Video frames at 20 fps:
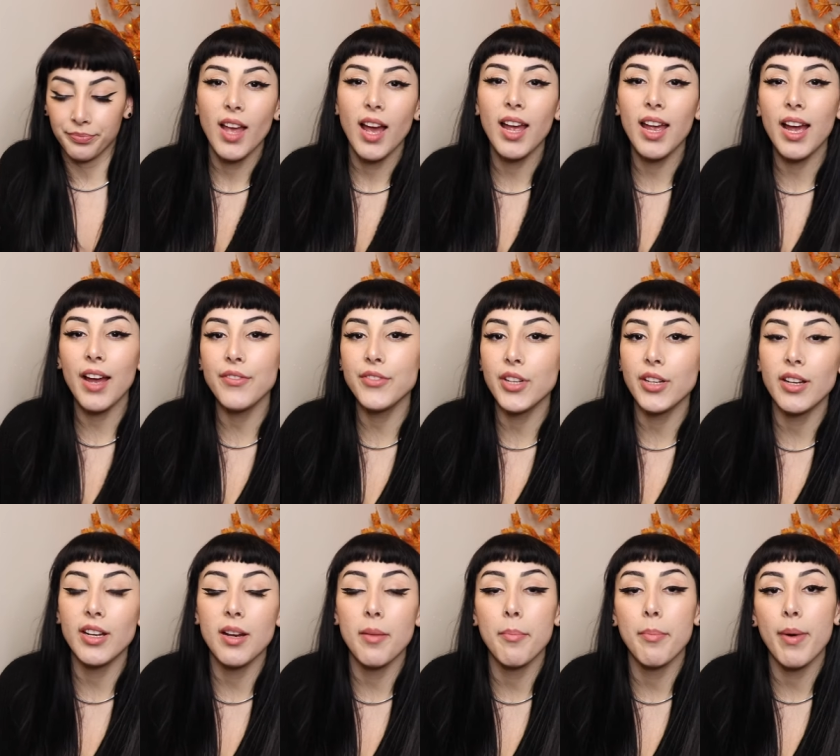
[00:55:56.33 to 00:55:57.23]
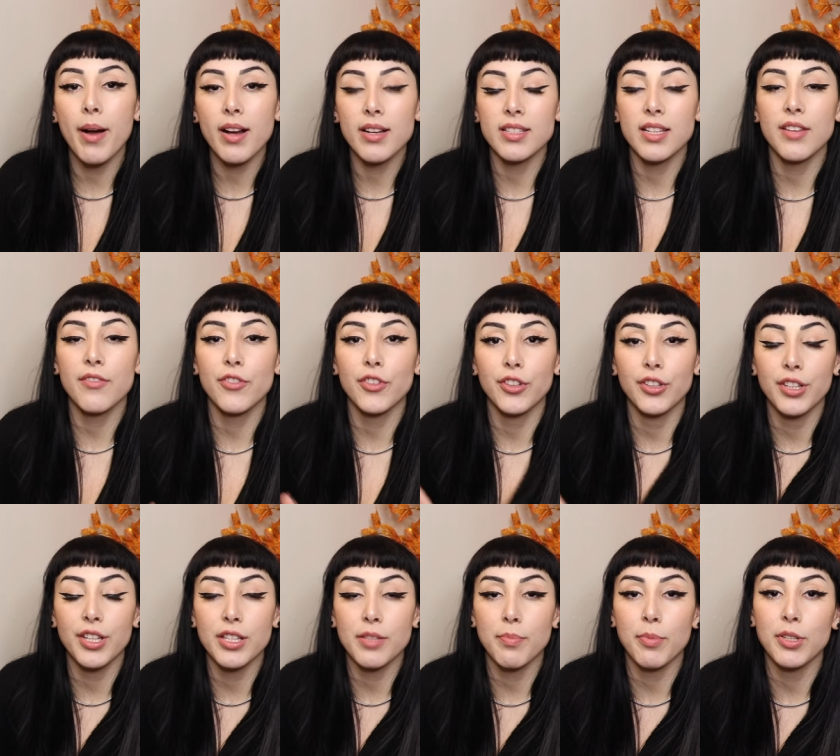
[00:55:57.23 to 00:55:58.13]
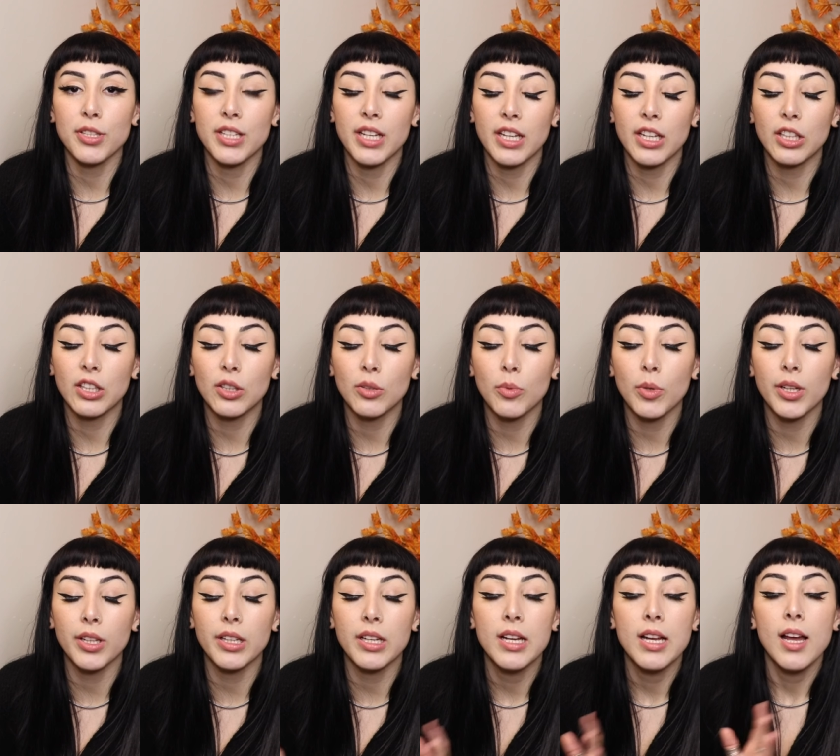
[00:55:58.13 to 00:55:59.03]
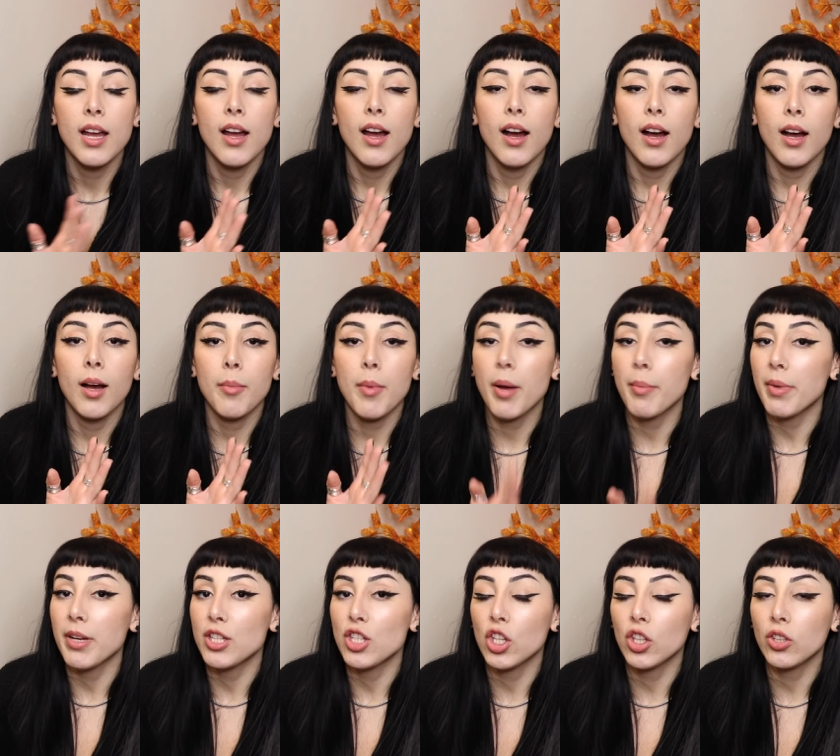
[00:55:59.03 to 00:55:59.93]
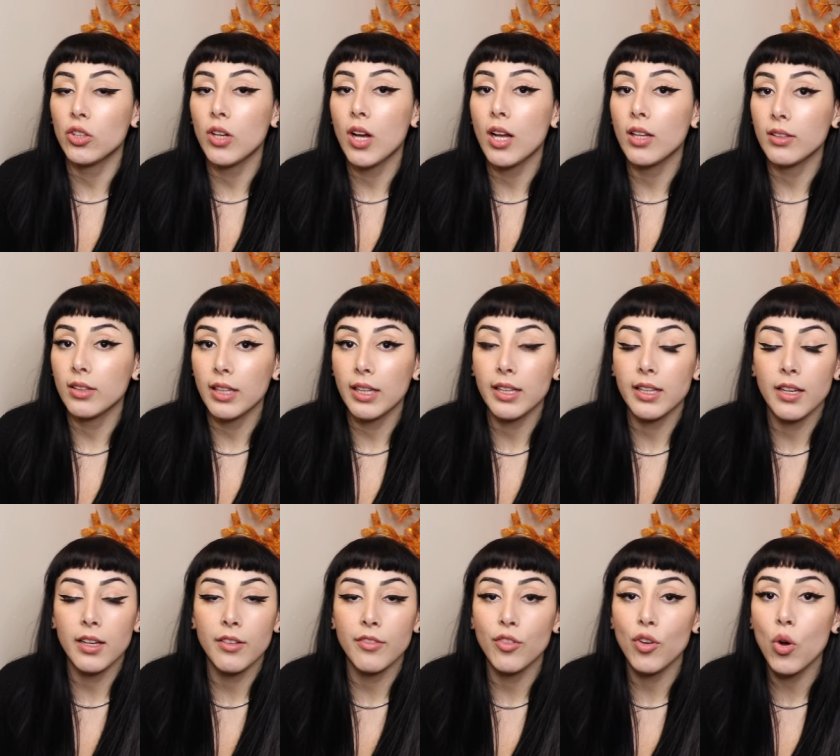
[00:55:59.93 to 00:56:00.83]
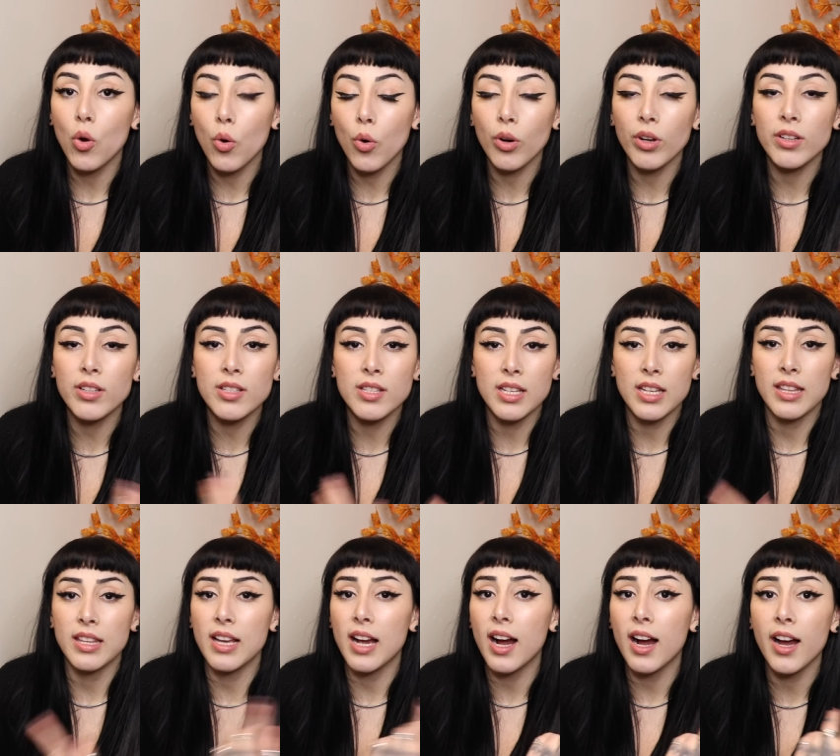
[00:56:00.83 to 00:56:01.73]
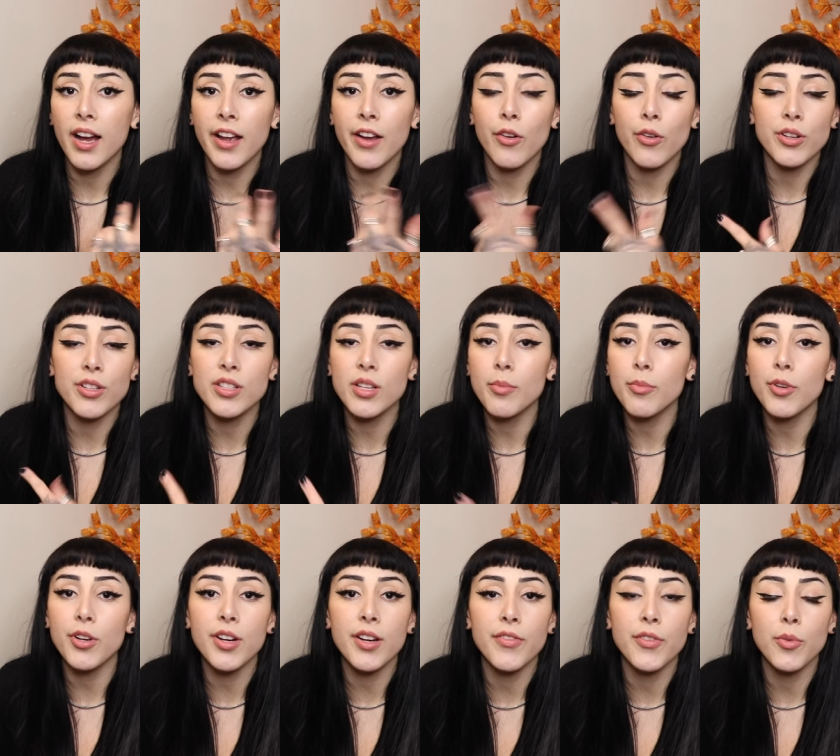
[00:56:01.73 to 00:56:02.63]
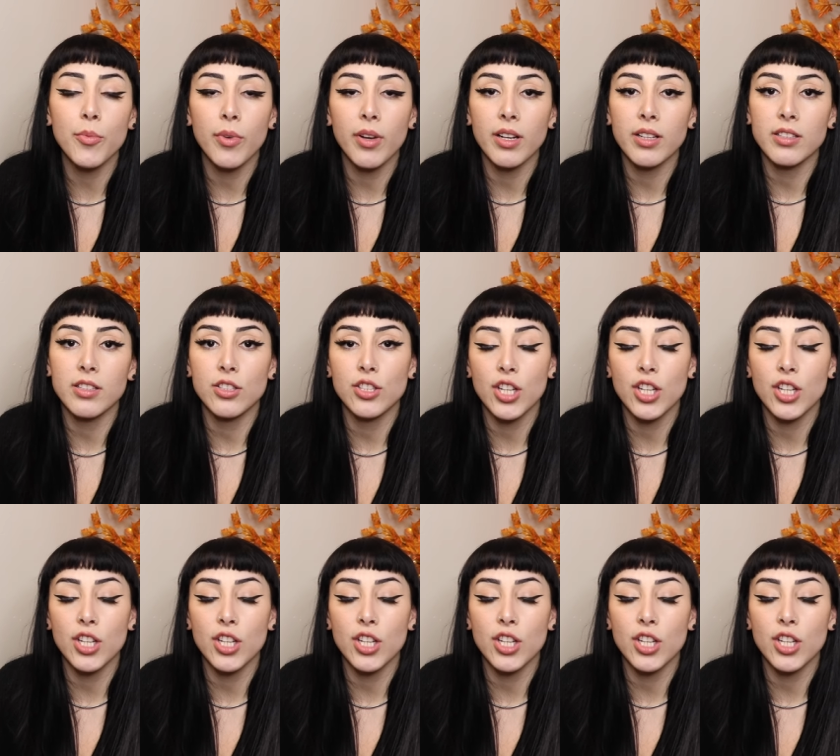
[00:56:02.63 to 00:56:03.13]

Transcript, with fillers: I have done an unboxing for this particular one um, on my channel. I'll link it, of course, in the eye or somewhere if you wanted to